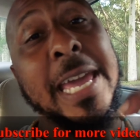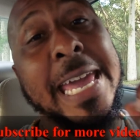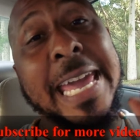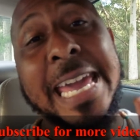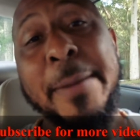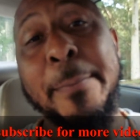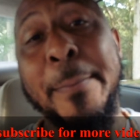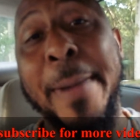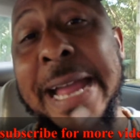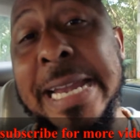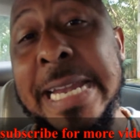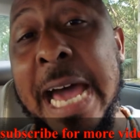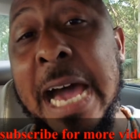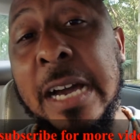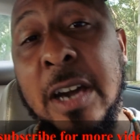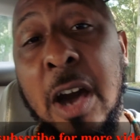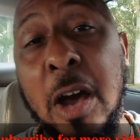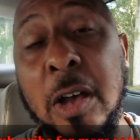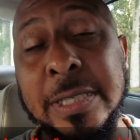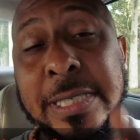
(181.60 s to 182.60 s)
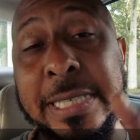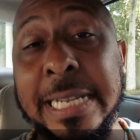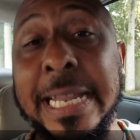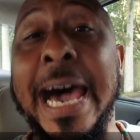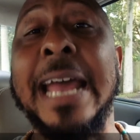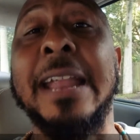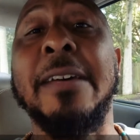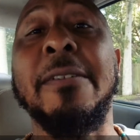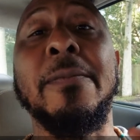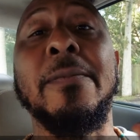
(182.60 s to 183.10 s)
It might not cost a
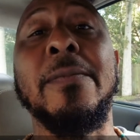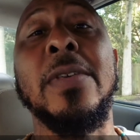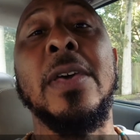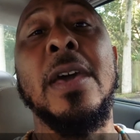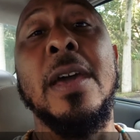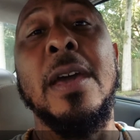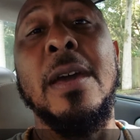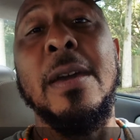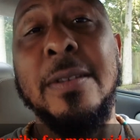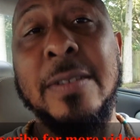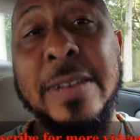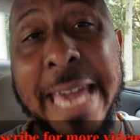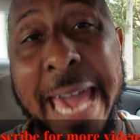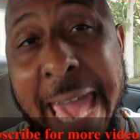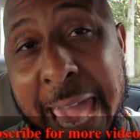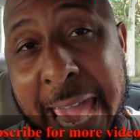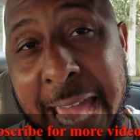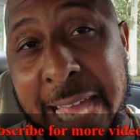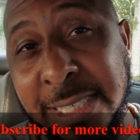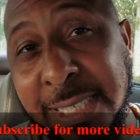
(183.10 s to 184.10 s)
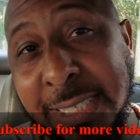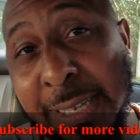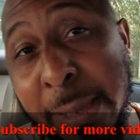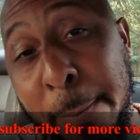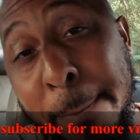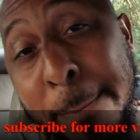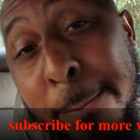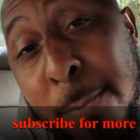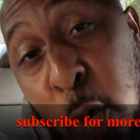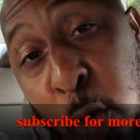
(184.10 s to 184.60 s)
lot of cash,
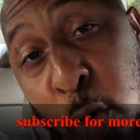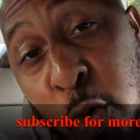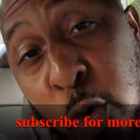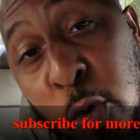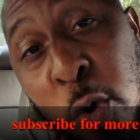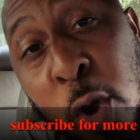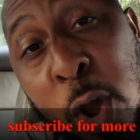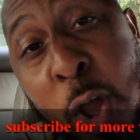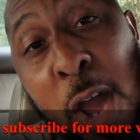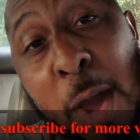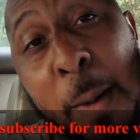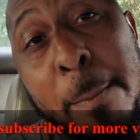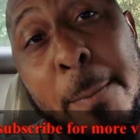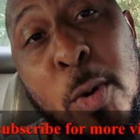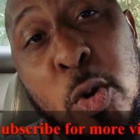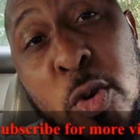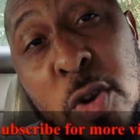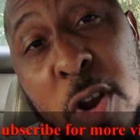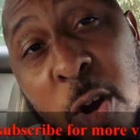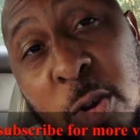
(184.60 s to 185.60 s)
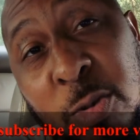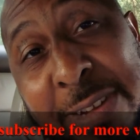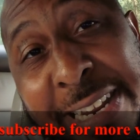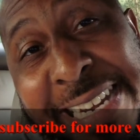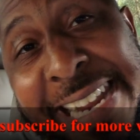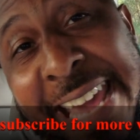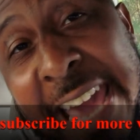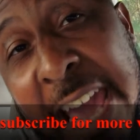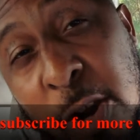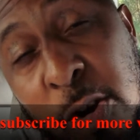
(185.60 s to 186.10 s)
mucho
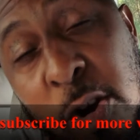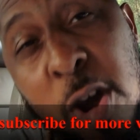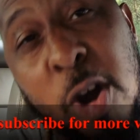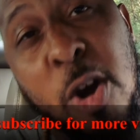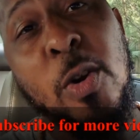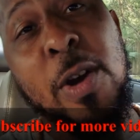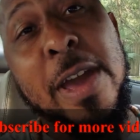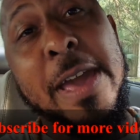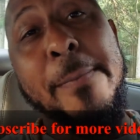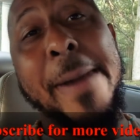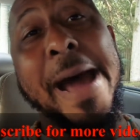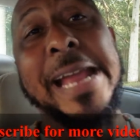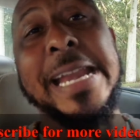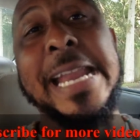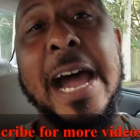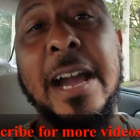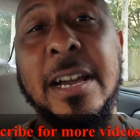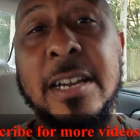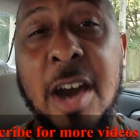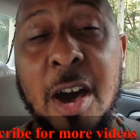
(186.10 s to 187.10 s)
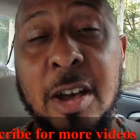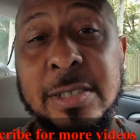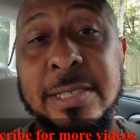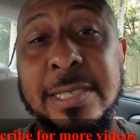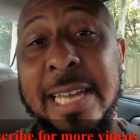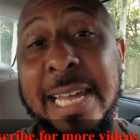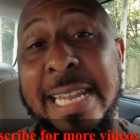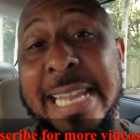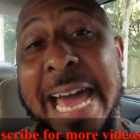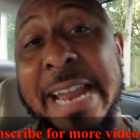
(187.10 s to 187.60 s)
dinero. It might not
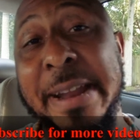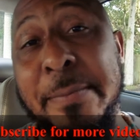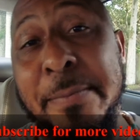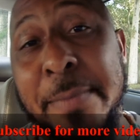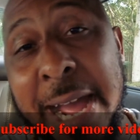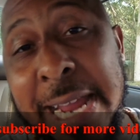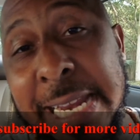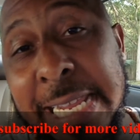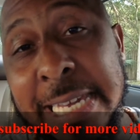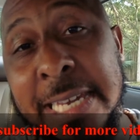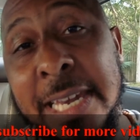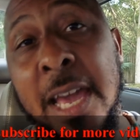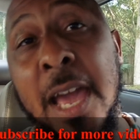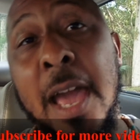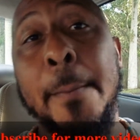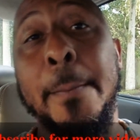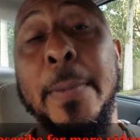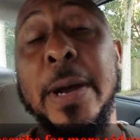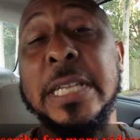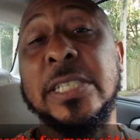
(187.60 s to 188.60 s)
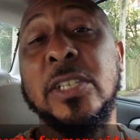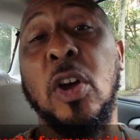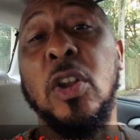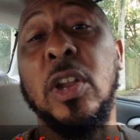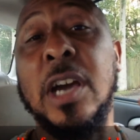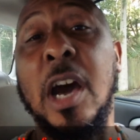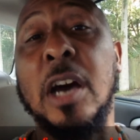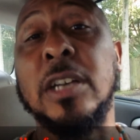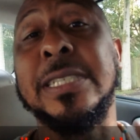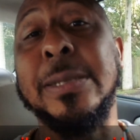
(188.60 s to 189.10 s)
cost a lot of money, but it's going to
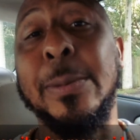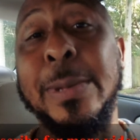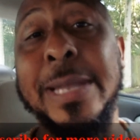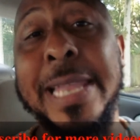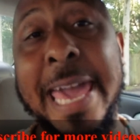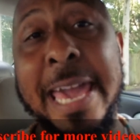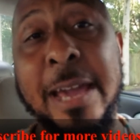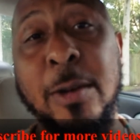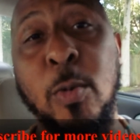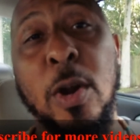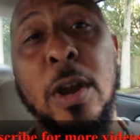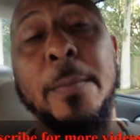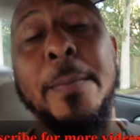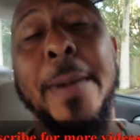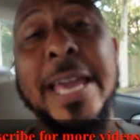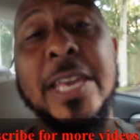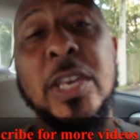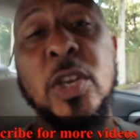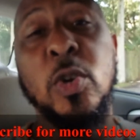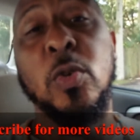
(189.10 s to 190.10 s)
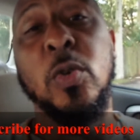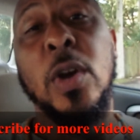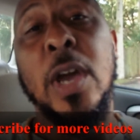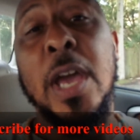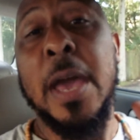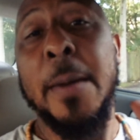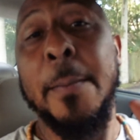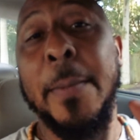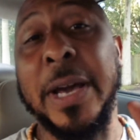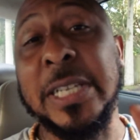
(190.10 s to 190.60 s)
cost some legwork by you,
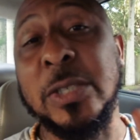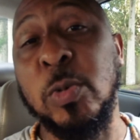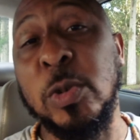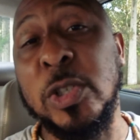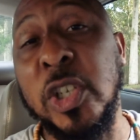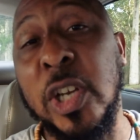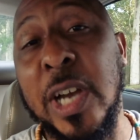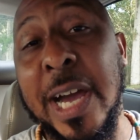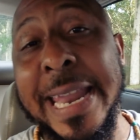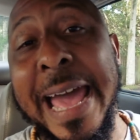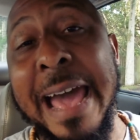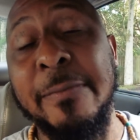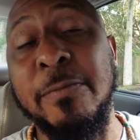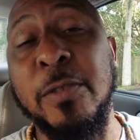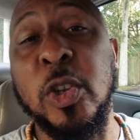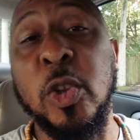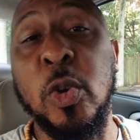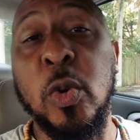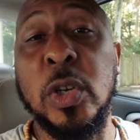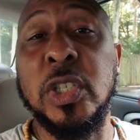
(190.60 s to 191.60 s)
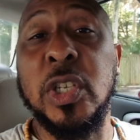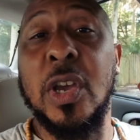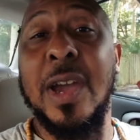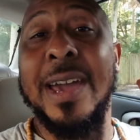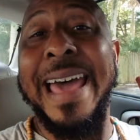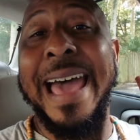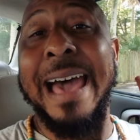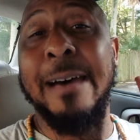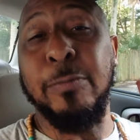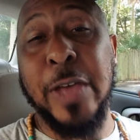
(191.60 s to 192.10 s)
because what you're going to have to do is you're
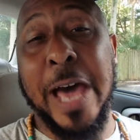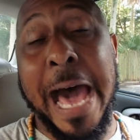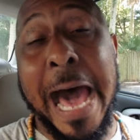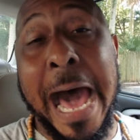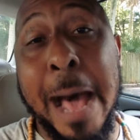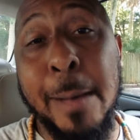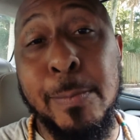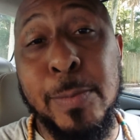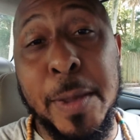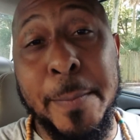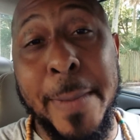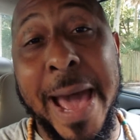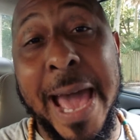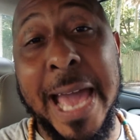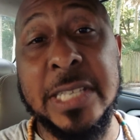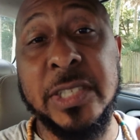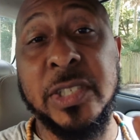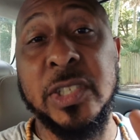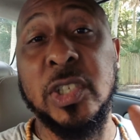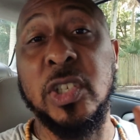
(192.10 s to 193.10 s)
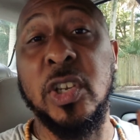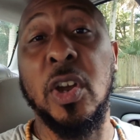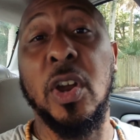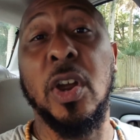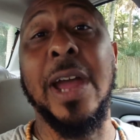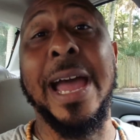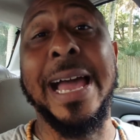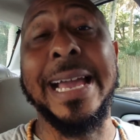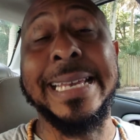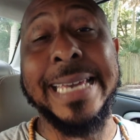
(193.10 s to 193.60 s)
going to have to optimize
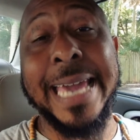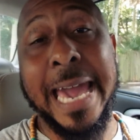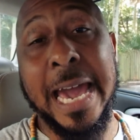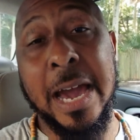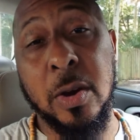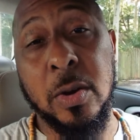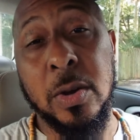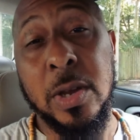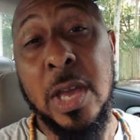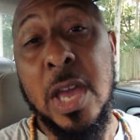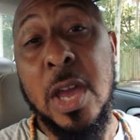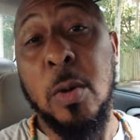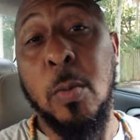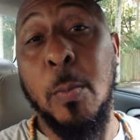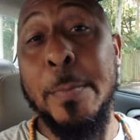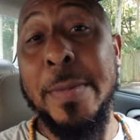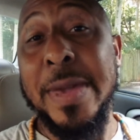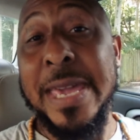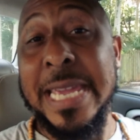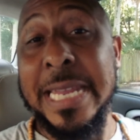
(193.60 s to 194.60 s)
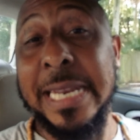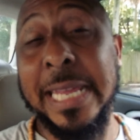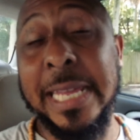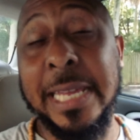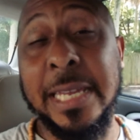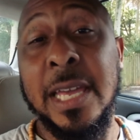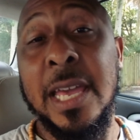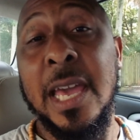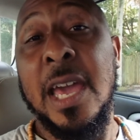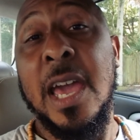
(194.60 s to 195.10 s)
your account, meaning